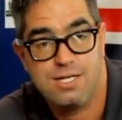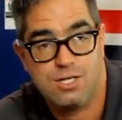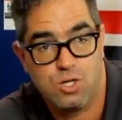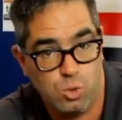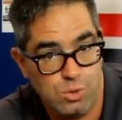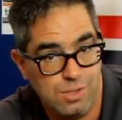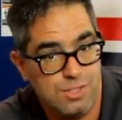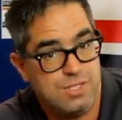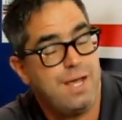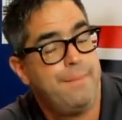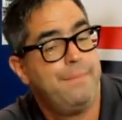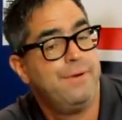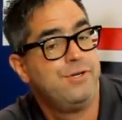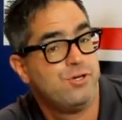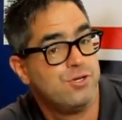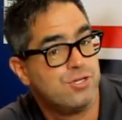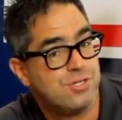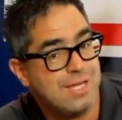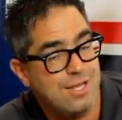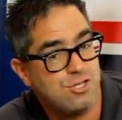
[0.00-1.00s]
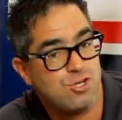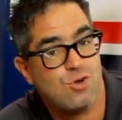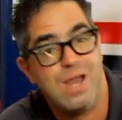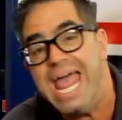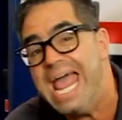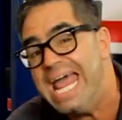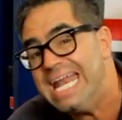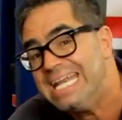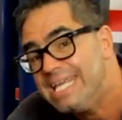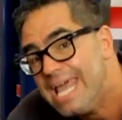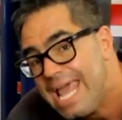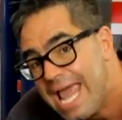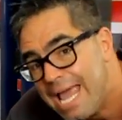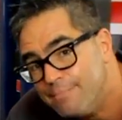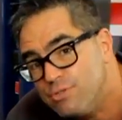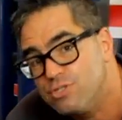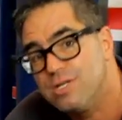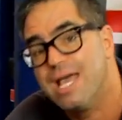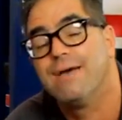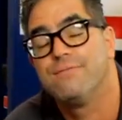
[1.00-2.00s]
coolant temperature sensor, and
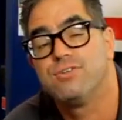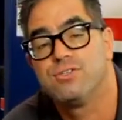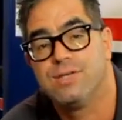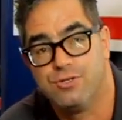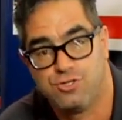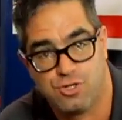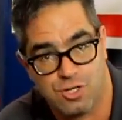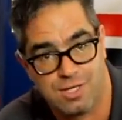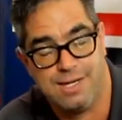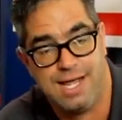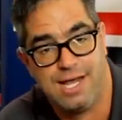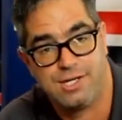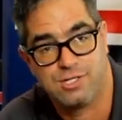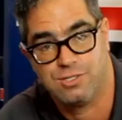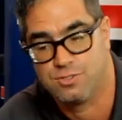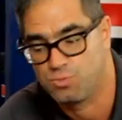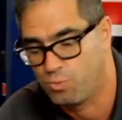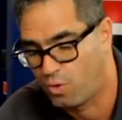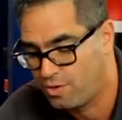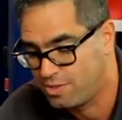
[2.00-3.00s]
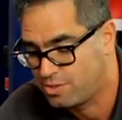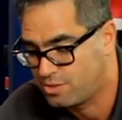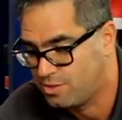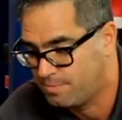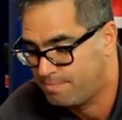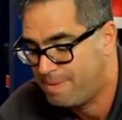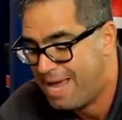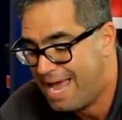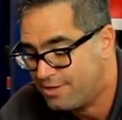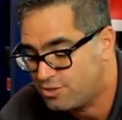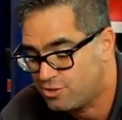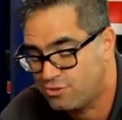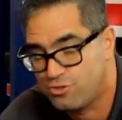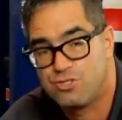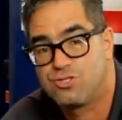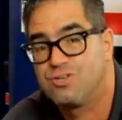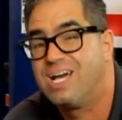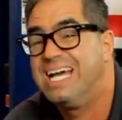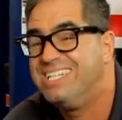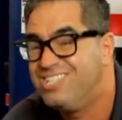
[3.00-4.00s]
camshaft sensor connections, whereas the passenger
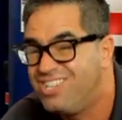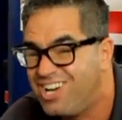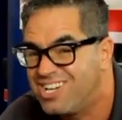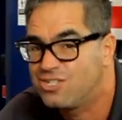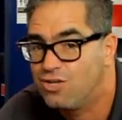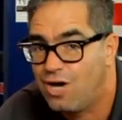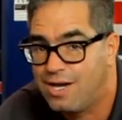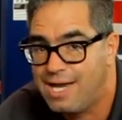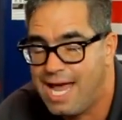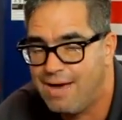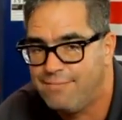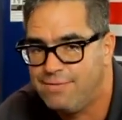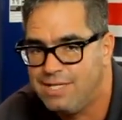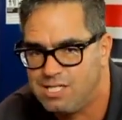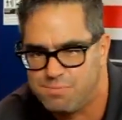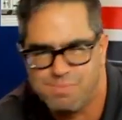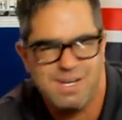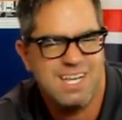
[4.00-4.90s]
side does not have these.